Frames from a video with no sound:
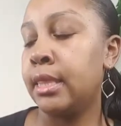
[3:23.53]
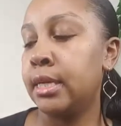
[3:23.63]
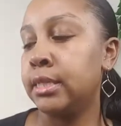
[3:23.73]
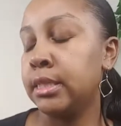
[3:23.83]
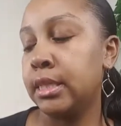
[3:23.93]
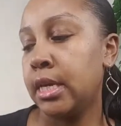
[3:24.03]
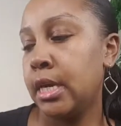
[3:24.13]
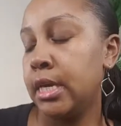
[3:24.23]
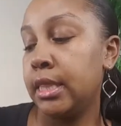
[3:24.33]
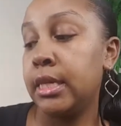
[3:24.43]
these
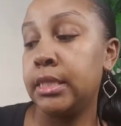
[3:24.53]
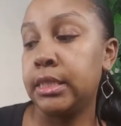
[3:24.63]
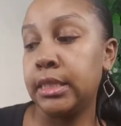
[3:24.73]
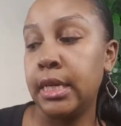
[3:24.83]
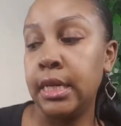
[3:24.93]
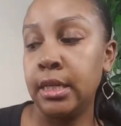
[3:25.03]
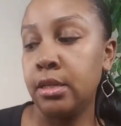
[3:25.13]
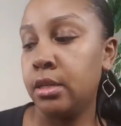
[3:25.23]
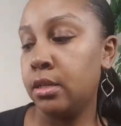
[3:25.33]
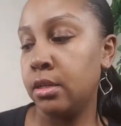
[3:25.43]
this scent
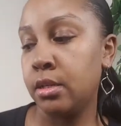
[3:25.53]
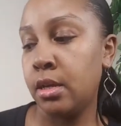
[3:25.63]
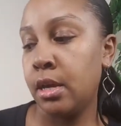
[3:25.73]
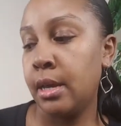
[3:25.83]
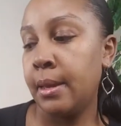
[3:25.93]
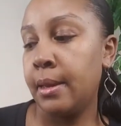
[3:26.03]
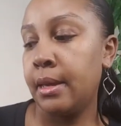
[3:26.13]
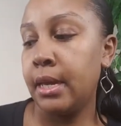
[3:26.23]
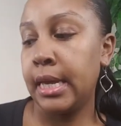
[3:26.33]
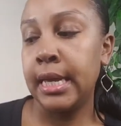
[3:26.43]

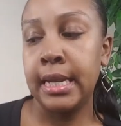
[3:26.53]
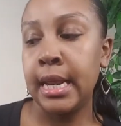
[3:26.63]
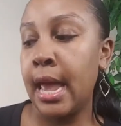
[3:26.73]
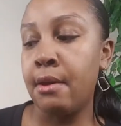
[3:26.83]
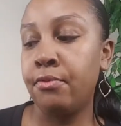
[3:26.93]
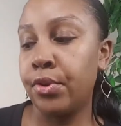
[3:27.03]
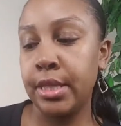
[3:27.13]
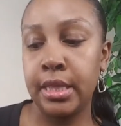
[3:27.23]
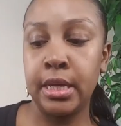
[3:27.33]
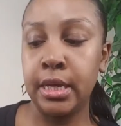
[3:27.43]
and
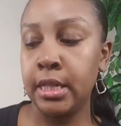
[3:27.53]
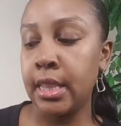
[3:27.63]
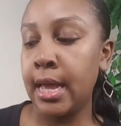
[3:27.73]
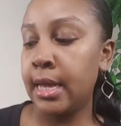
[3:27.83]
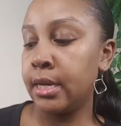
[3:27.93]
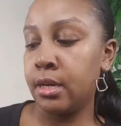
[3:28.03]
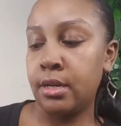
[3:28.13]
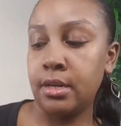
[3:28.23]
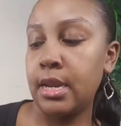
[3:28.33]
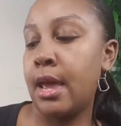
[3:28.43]
everything, like
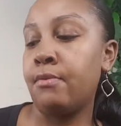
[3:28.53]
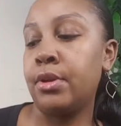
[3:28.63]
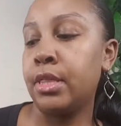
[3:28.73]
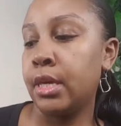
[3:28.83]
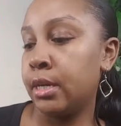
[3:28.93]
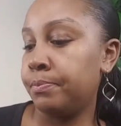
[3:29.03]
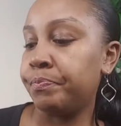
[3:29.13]
everything.